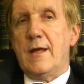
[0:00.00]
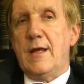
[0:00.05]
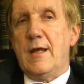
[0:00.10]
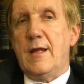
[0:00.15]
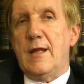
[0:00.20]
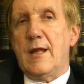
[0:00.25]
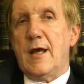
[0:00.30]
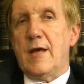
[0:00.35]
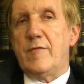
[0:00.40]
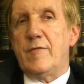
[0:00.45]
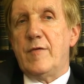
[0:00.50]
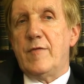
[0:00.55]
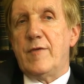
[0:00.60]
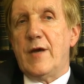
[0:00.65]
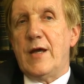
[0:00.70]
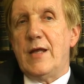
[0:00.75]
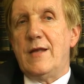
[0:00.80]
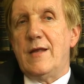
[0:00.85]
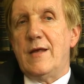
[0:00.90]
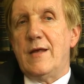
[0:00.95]
in life we
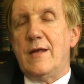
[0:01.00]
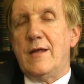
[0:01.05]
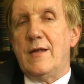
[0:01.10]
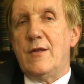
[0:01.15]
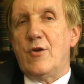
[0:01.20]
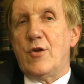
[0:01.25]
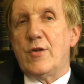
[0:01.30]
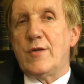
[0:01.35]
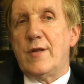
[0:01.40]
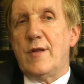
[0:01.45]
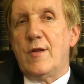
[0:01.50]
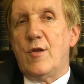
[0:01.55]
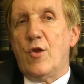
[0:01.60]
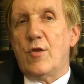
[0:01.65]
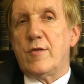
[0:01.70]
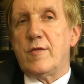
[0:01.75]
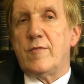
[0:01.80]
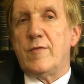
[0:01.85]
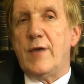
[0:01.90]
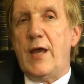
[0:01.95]
find not the
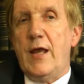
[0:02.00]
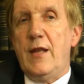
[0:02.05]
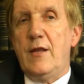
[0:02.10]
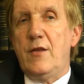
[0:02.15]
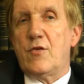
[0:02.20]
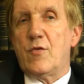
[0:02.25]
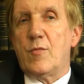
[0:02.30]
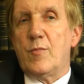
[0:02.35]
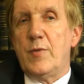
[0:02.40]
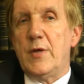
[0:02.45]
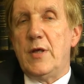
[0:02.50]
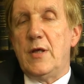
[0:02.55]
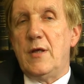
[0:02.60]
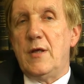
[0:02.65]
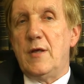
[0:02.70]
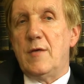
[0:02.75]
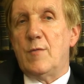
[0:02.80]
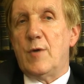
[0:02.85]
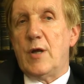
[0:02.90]
laws of entropy,